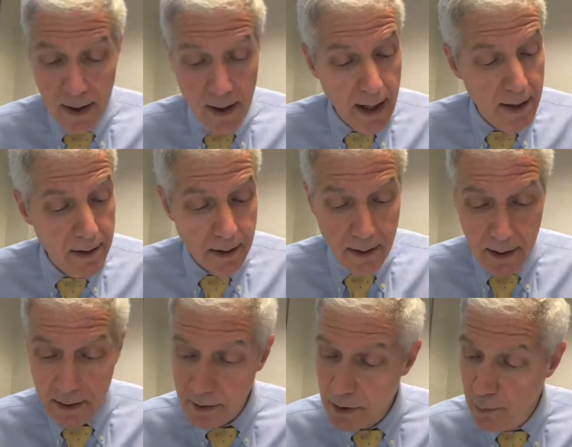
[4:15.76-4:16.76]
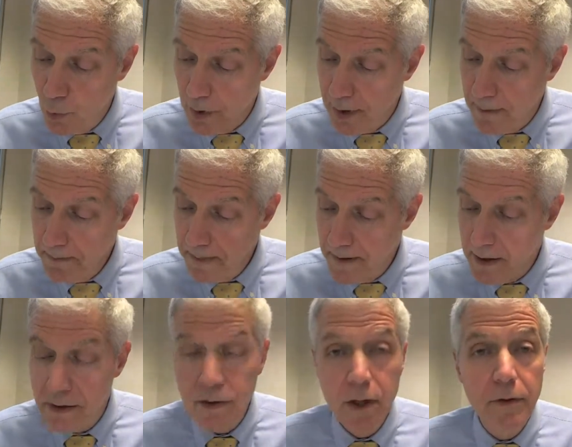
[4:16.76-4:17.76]
And this morning
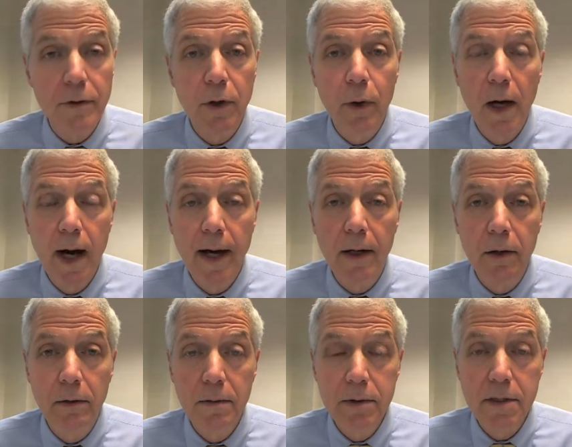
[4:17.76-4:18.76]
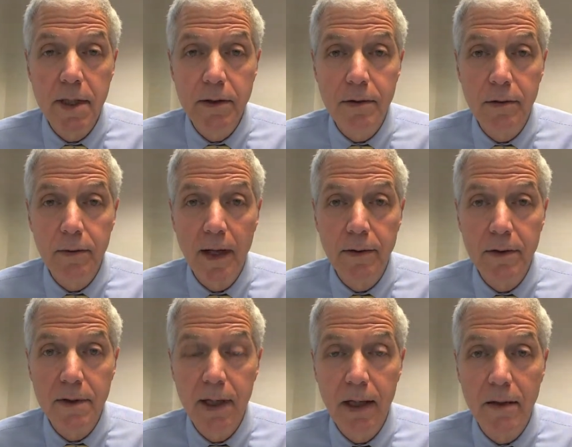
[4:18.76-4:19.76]
in southern Ohio, centered around the
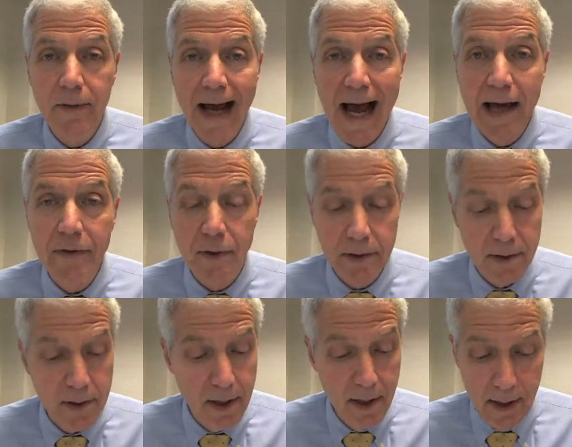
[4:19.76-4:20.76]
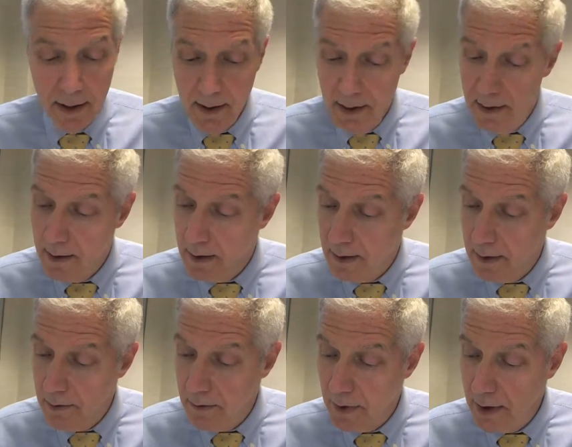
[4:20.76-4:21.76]
town of Athens,
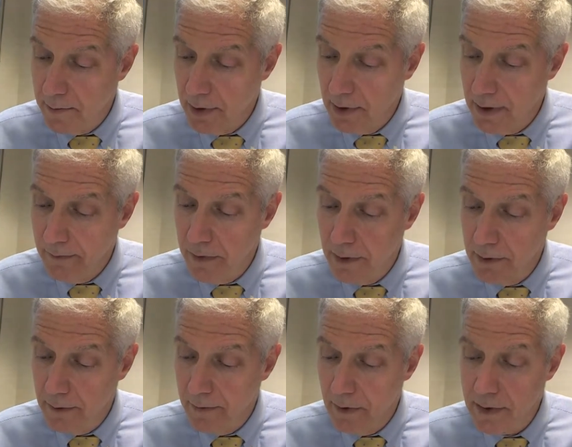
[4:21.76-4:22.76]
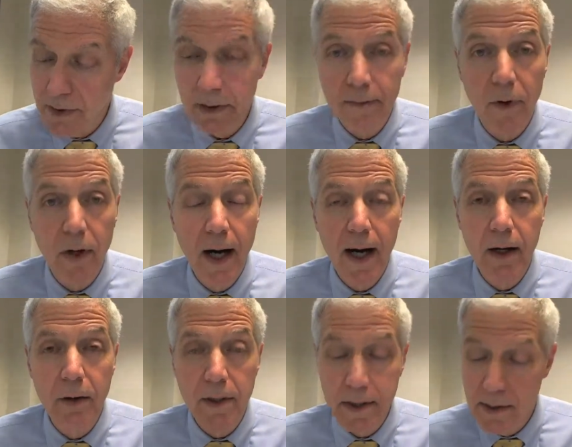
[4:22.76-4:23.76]
where I believe the University of
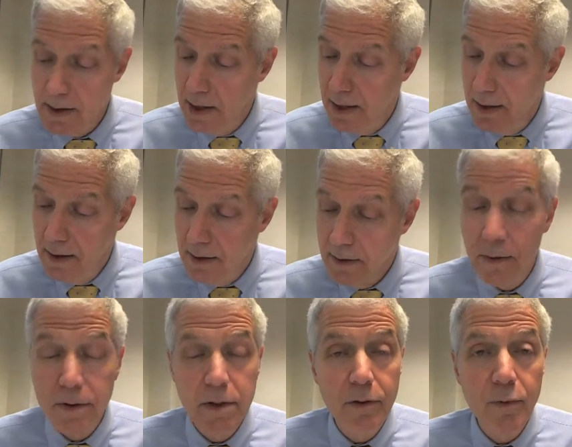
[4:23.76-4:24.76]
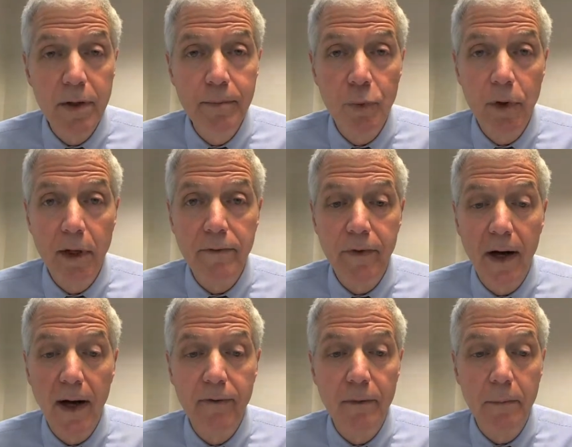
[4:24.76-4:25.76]
Ohio is, there was a
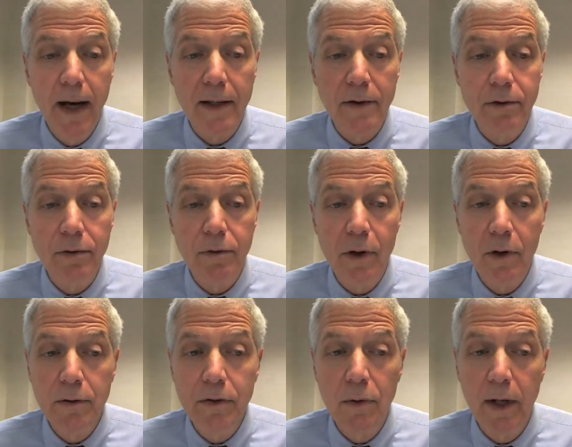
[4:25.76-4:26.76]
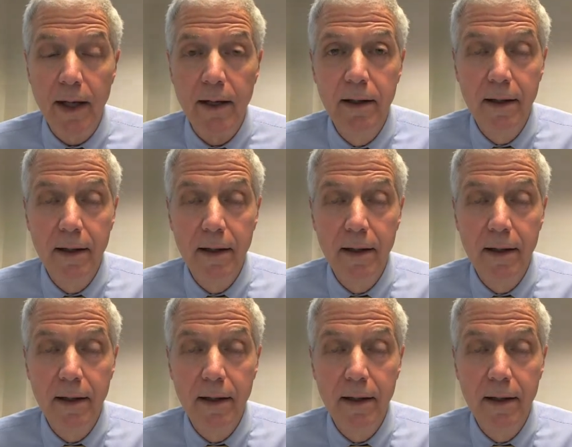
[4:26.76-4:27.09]
3.5 magnitude earthquake,